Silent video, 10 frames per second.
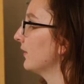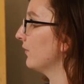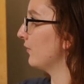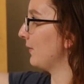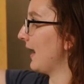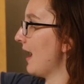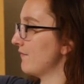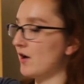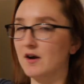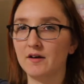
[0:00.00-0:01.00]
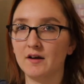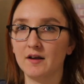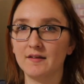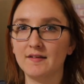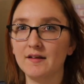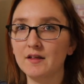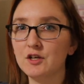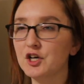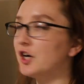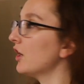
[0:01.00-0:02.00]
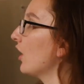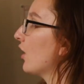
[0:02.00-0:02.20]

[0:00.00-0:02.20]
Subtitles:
So we have our cylinder,